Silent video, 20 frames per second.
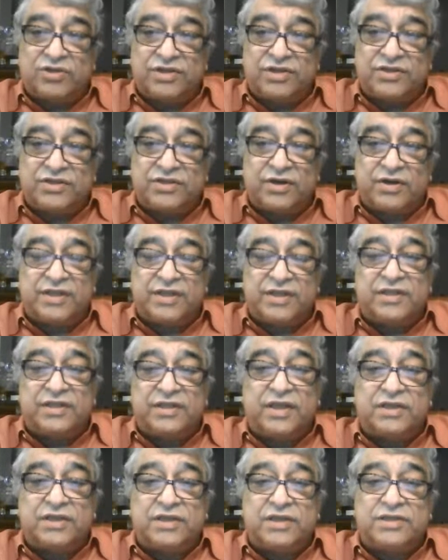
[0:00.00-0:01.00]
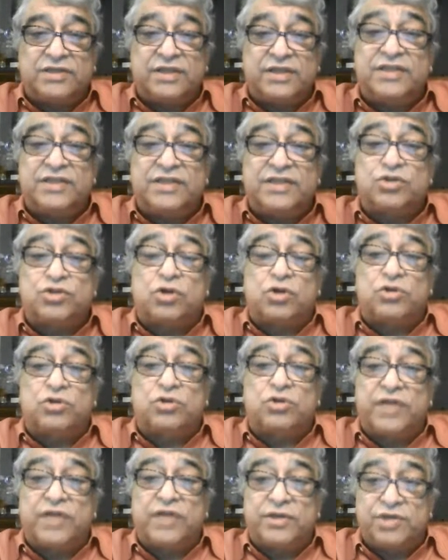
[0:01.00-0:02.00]
started studied
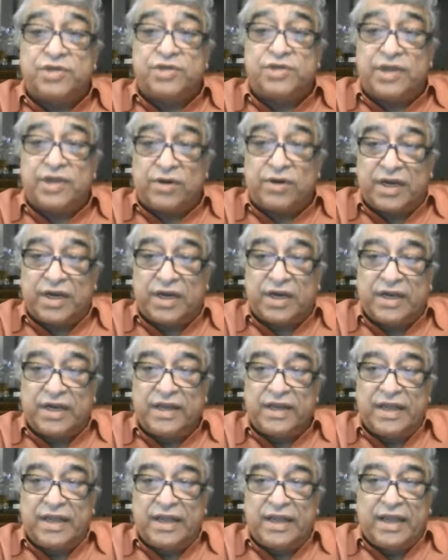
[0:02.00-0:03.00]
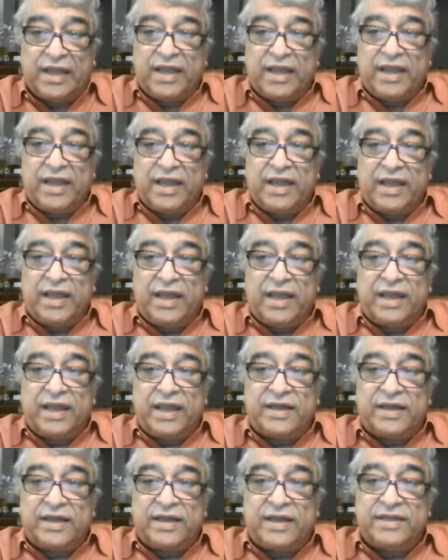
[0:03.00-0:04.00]
structural engineering,
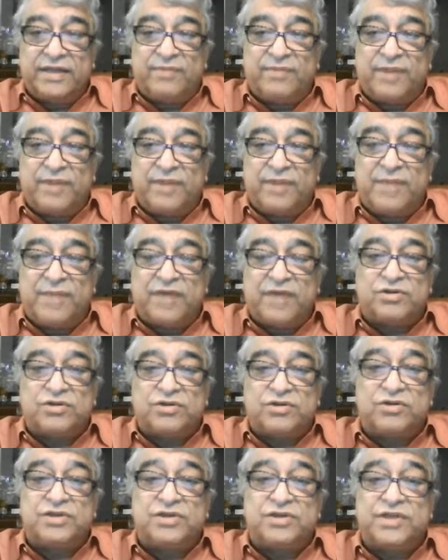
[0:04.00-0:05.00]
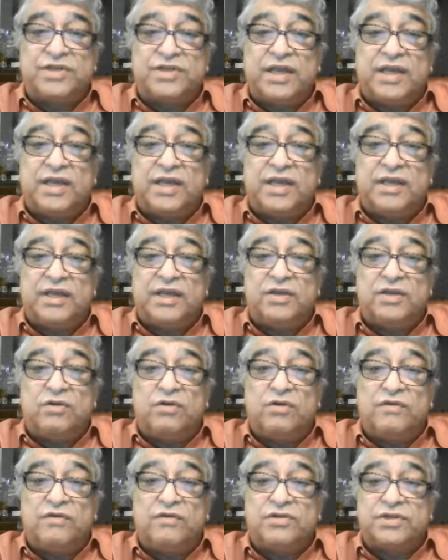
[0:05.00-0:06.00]
and I did my bachelor's in
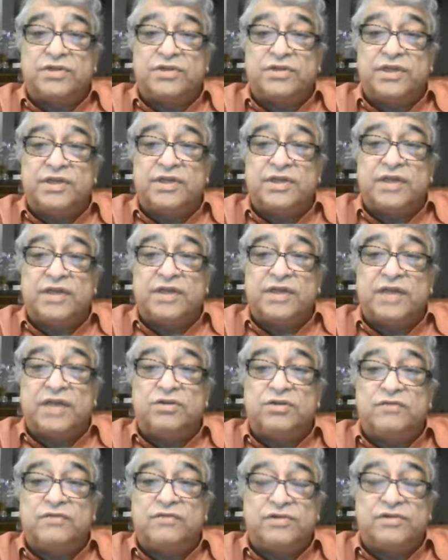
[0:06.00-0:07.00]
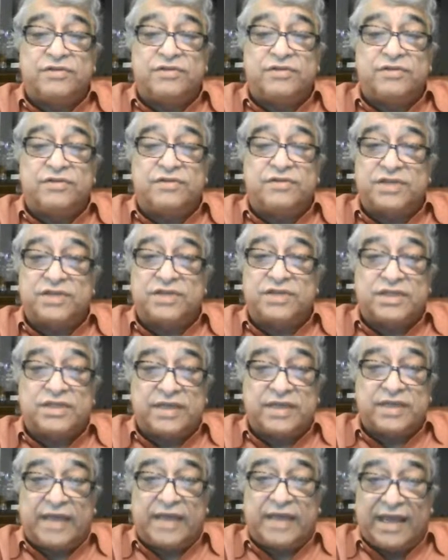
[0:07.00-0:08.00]
university at the University of Sussex
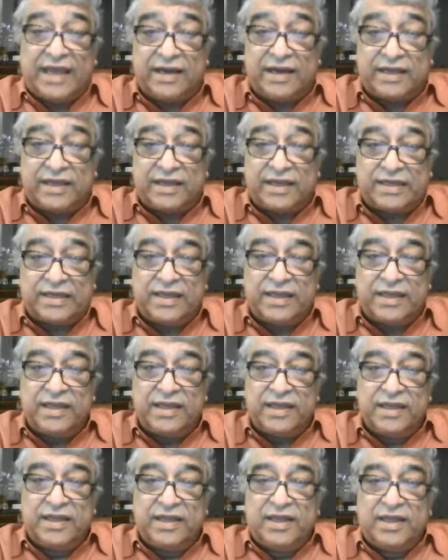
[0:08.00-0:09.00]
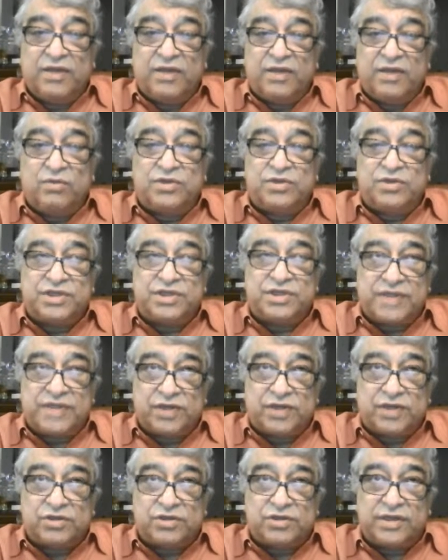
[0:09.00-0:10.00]
in England, which is
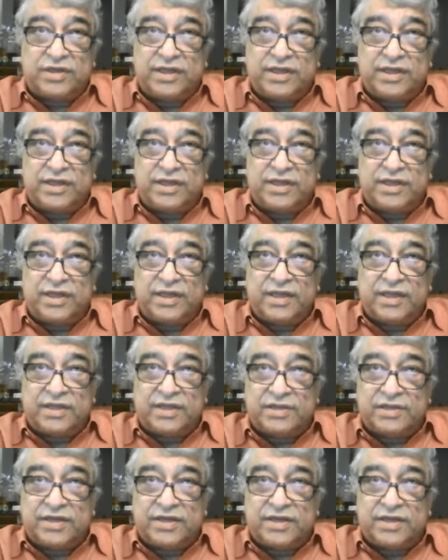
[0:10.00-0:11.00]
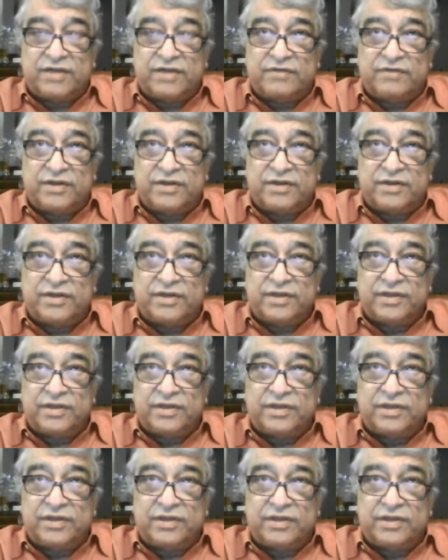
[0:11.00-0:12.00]
actually is kind of a
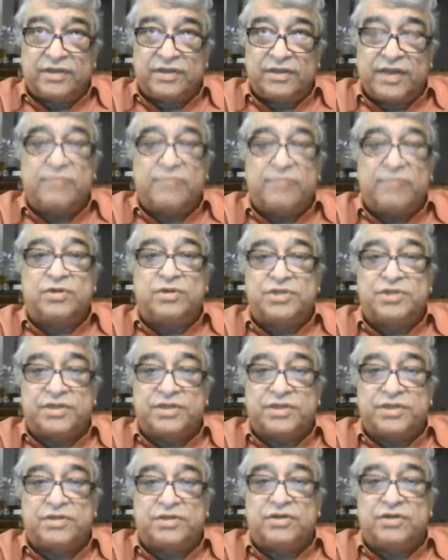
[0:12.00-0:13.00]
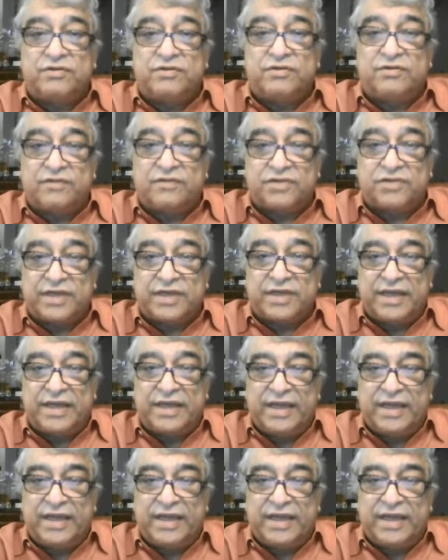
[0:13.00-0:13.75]
Cambridge sister university.